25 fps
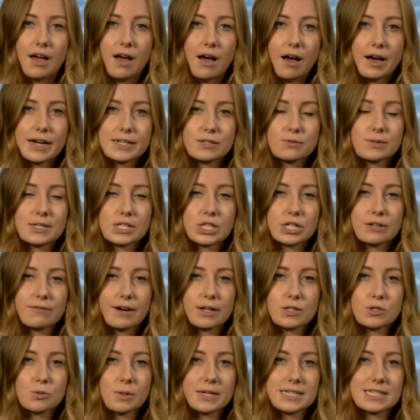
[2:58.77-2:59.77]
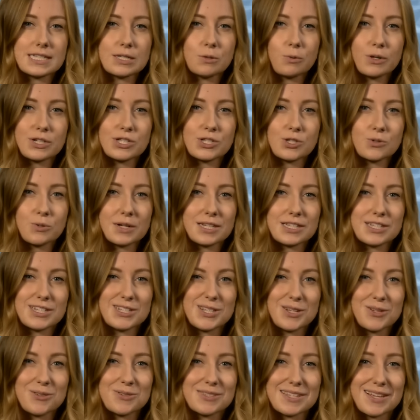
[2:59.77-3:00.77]
Highs reaching around 21 to
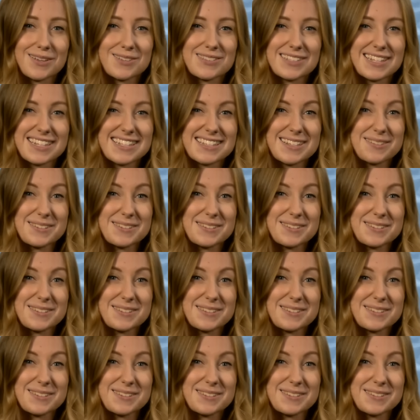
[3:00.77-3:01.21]
22 Celsius,